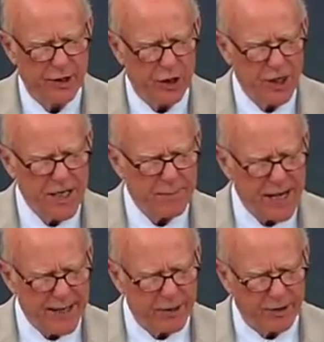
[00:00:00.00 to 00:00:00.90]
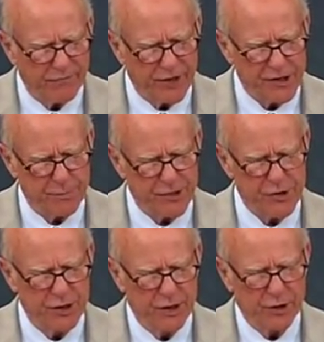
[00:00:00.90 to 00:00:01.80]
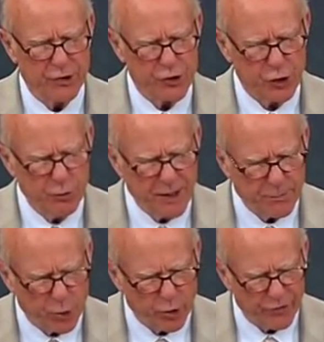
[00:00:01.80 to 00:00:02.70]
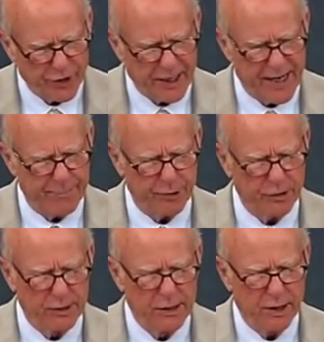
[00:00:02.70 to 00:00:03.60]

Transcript: cutting back on investments, consuming more of the capital,